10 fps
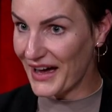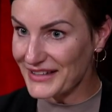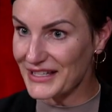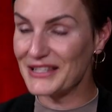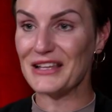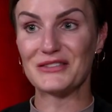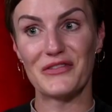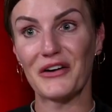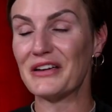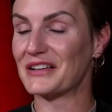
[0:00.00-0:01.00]
it has. it's
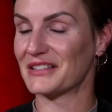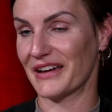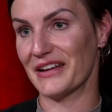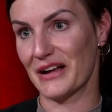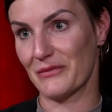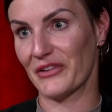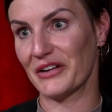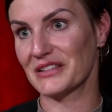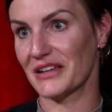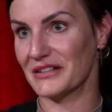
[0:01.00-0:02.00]
very exciting. I'm
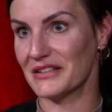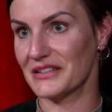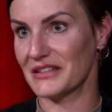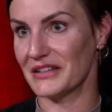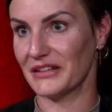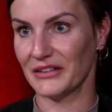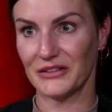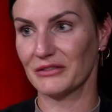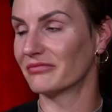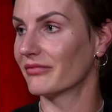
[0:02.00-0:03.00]
very excited to see,
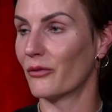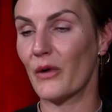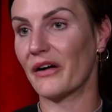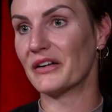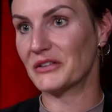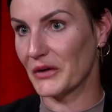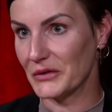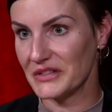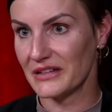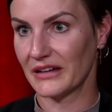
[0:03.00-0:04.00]
you know, where it
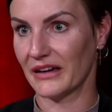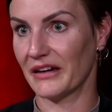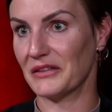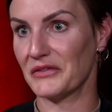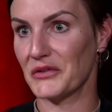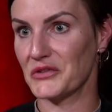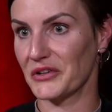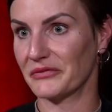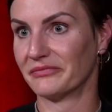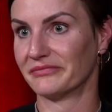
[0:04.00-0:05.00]
goes uh, in the
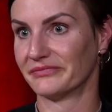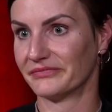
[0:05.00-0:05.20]
future.